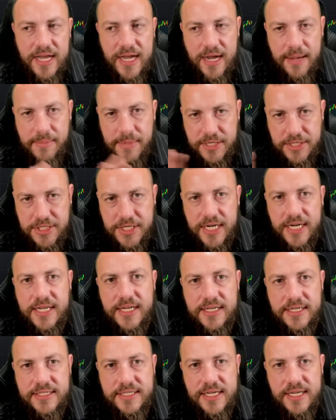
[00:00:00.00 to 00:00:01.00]
I'm going to check
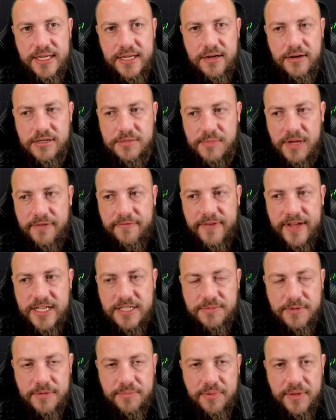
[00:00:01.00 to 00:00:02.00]
it in 10 years. My
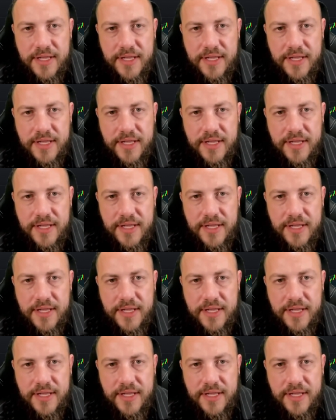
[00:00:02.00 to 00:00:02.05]
Facebook